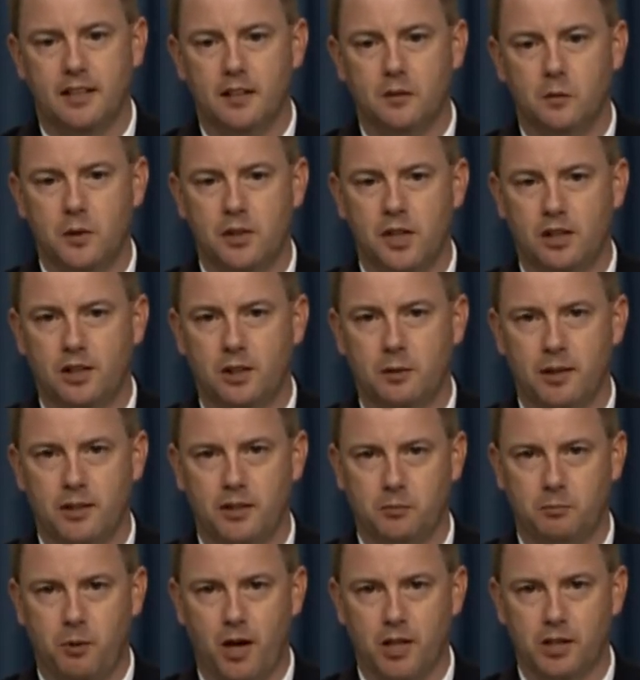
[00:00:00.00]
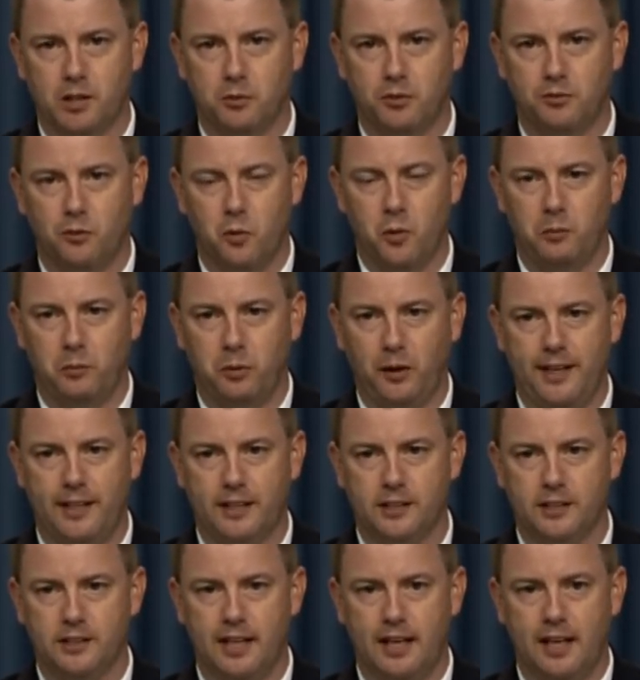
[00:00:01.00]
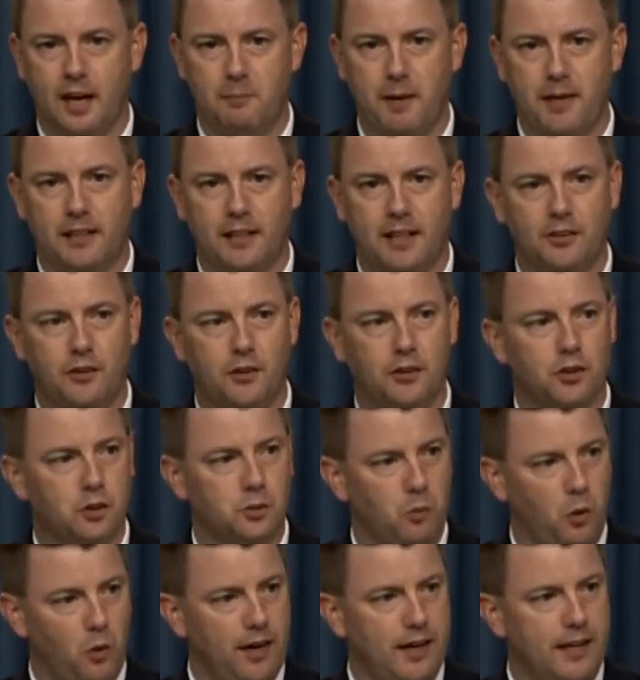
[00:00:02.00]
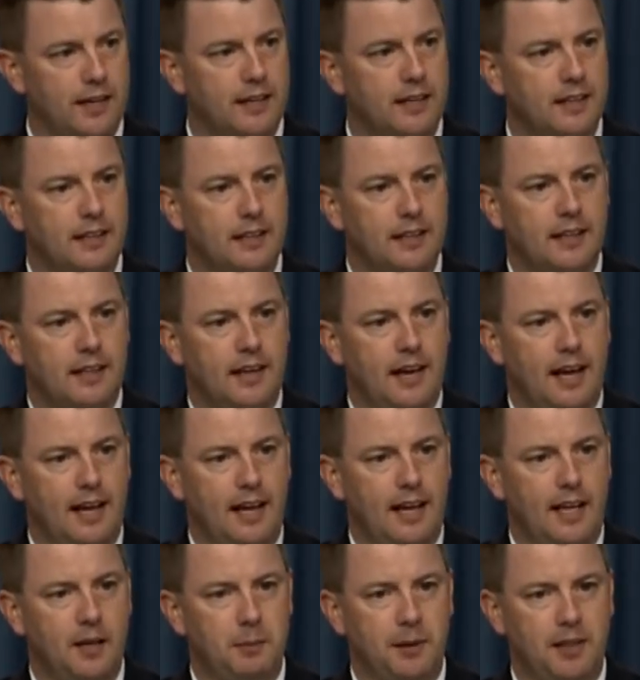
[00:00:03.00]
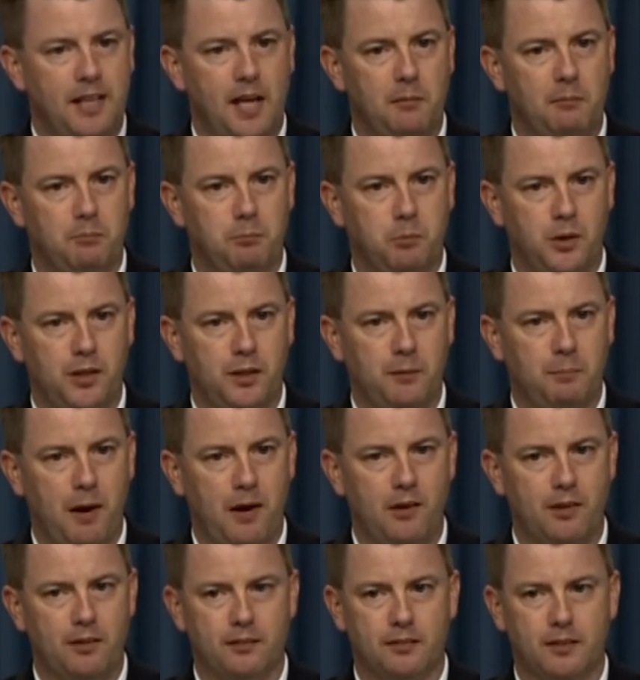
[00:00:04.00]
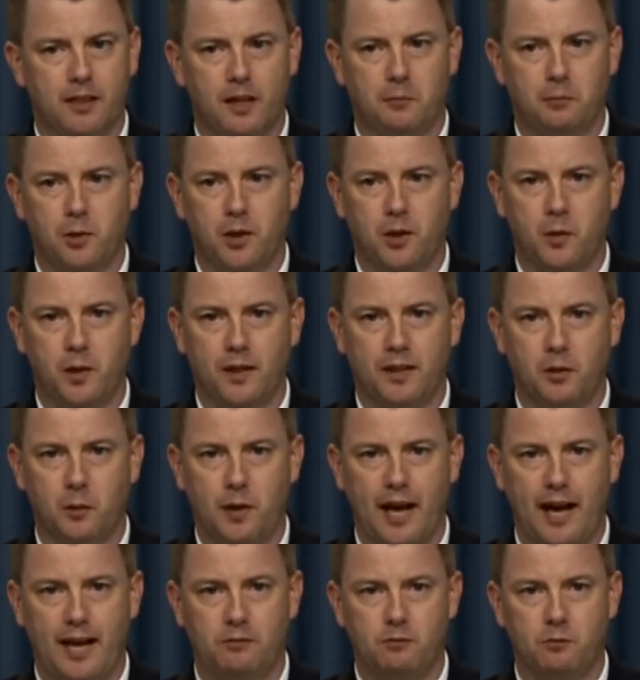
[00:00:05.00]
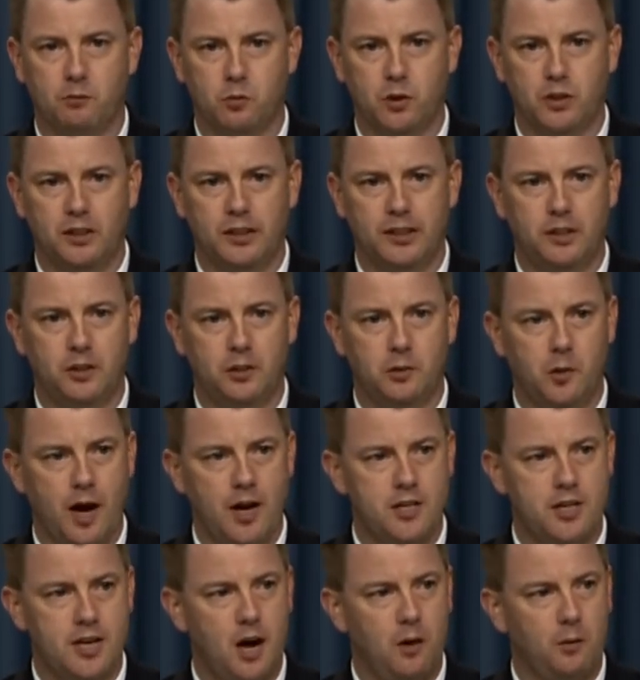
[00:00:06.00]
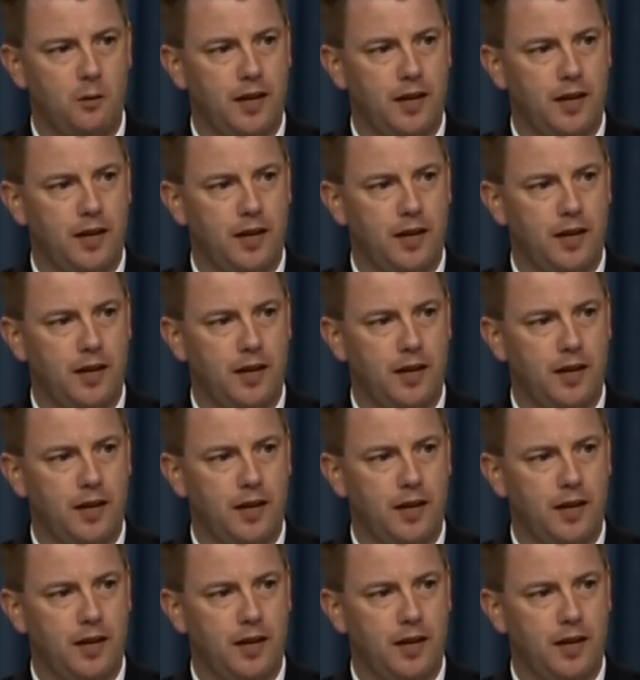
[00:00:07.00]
We talked about some possible forward plans. They got back together this morning, and it became pretty apparent pretty quick that we had really good rationale.